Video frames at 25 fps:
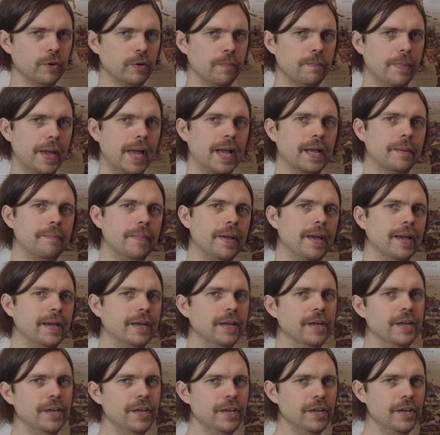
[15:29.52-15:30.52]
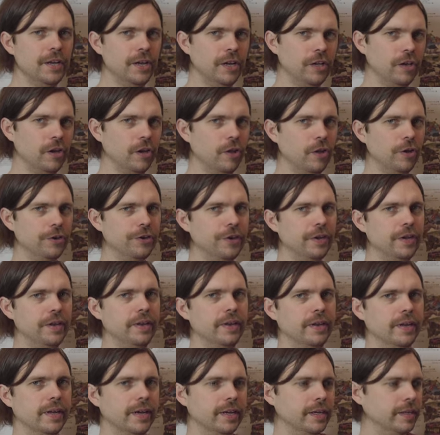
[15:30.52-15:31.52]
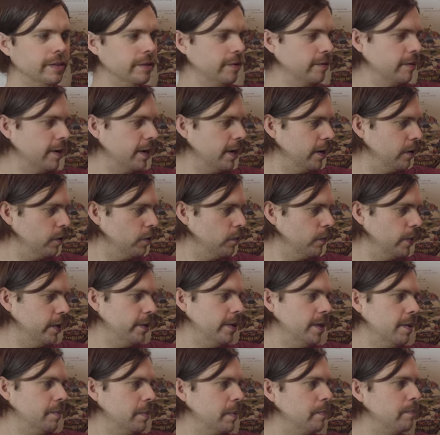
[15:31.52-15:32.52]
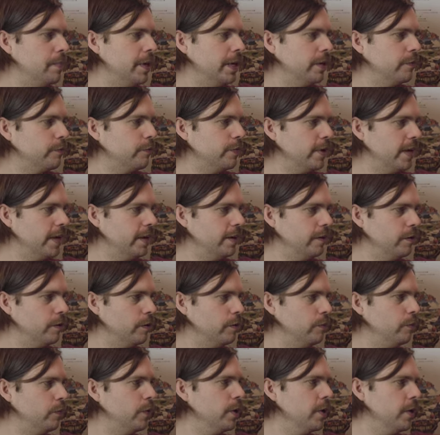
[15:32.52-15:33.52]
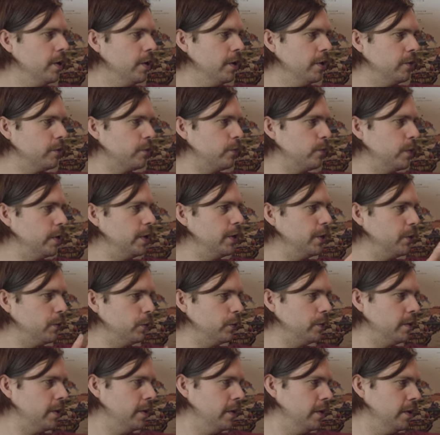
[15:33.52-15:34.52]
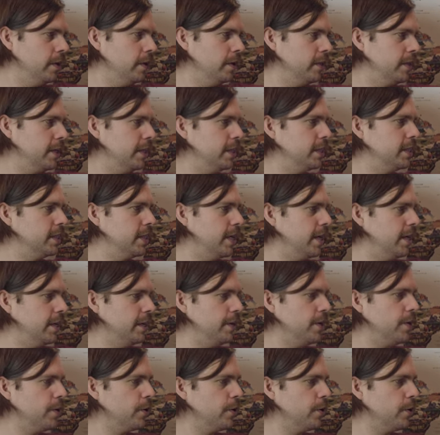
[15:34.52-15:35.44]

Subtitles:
your backpack a lot nicer. I always am a big fan of really good designed